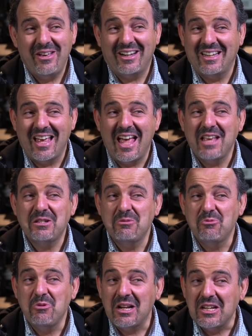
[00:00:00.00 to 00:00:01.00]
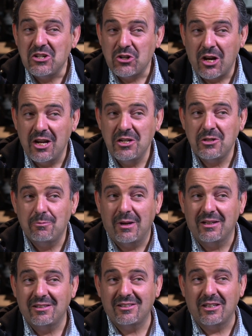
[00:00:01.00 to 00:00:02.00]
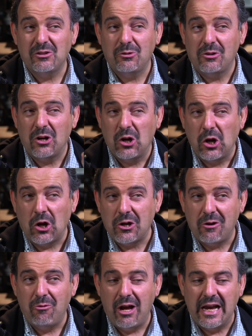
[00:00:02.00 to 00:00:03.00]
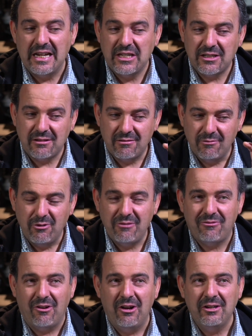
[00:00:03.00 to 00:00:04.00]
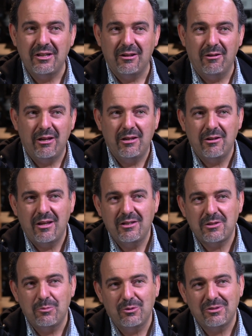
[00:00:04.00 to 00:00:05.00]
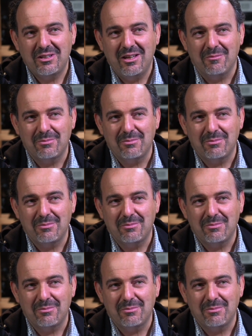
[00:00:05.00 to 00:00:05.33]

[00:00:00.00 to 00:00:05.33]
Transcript: factor hasn't really changed much. They sort of got it right, just refined it in small steps.